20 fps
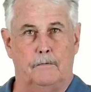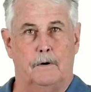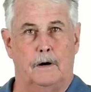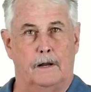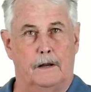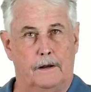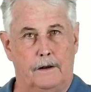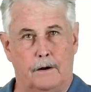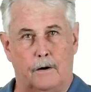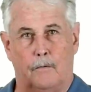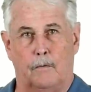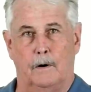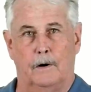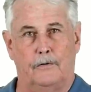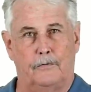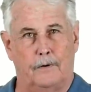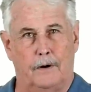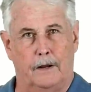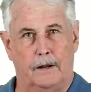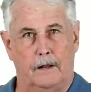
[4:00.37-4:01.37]
want to know
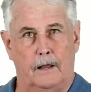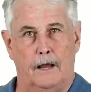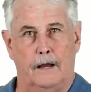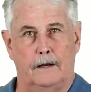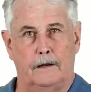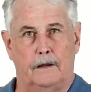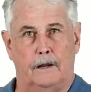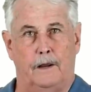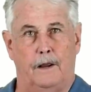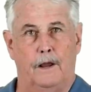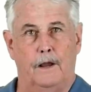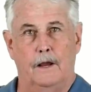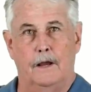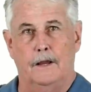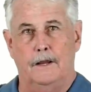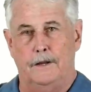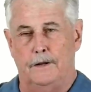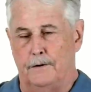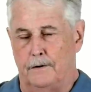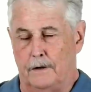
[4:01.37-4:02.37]
where's Ryan Lochte,
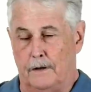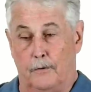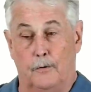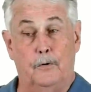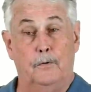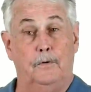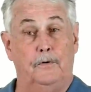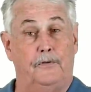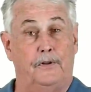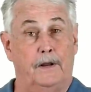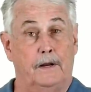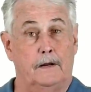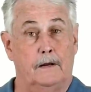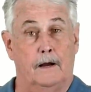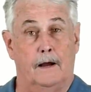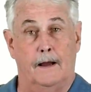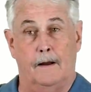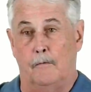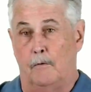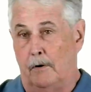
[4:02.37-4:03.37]
you, who is that
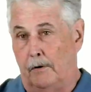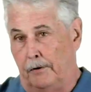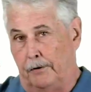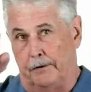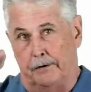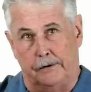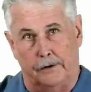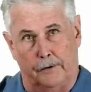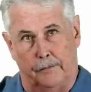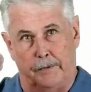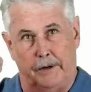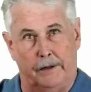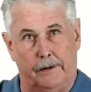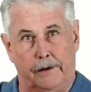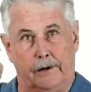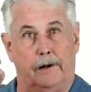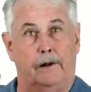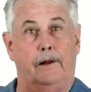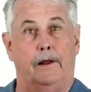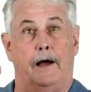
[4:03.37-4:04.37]
guy? Well, look, there'll be a
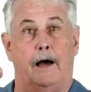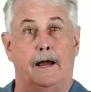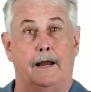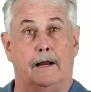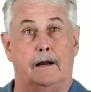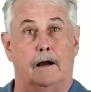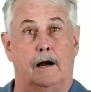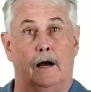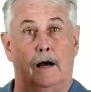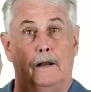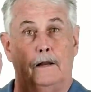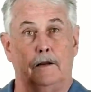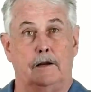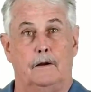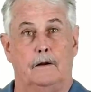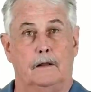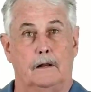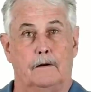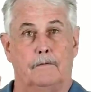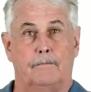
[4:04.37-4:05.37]
little icon.
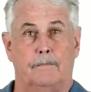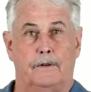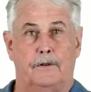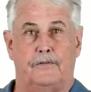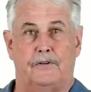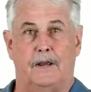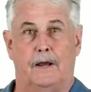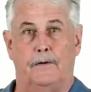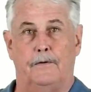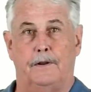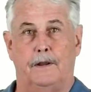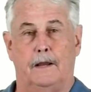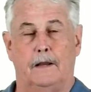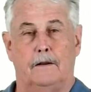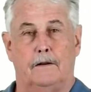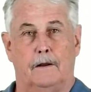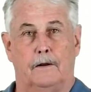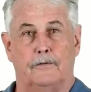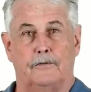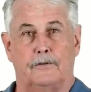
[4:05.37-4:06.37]
You hit it, the sound
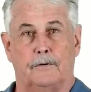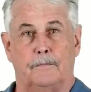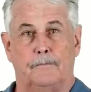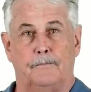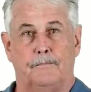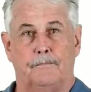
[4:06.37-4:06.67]
tag tells you.